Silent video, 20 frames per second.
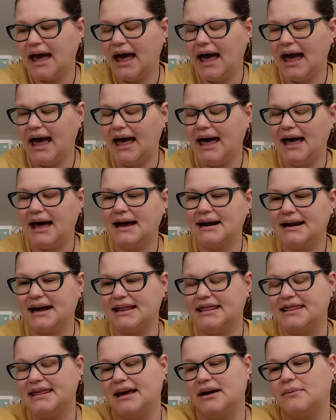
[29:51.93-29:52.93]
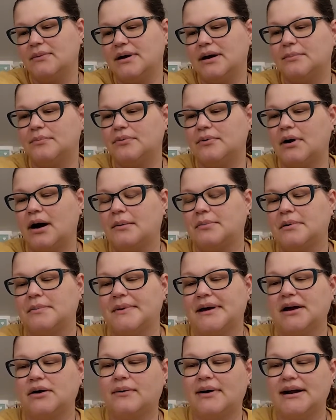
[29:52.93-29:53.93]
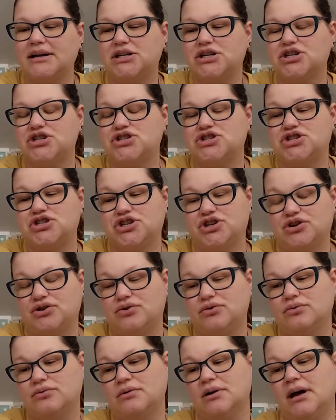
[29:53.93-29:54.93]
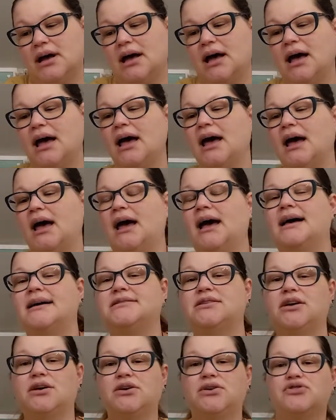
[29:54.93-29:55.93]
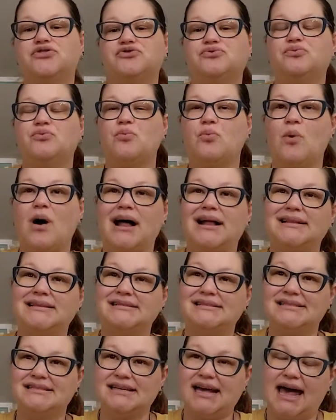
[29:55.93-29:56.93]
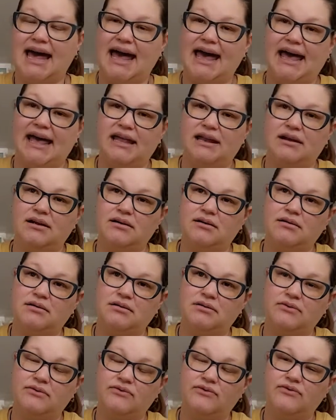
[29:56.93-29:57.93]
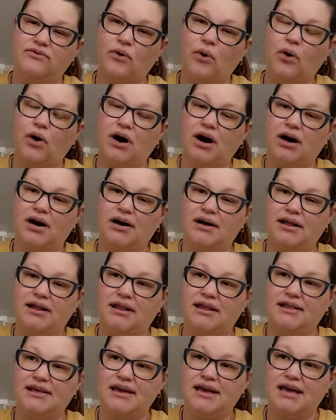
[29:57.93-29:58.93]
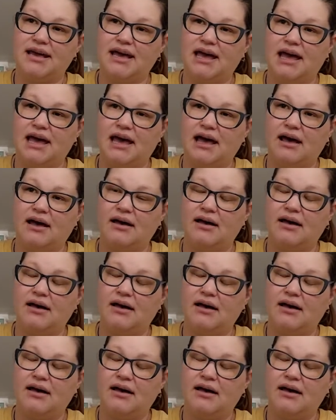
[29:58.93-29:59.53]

And I think what I'm probably going to do is I'll use one skein for the